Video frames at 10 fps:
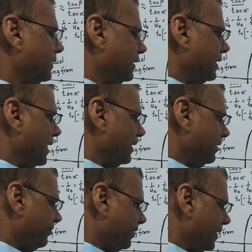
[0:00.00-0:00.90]
that the
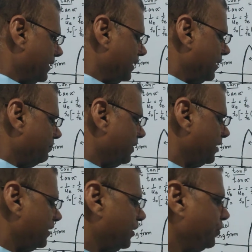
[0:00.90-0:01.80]
final image
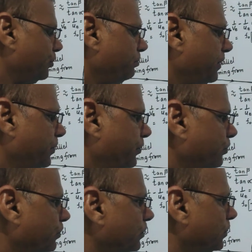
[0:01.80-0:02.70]
A2 B2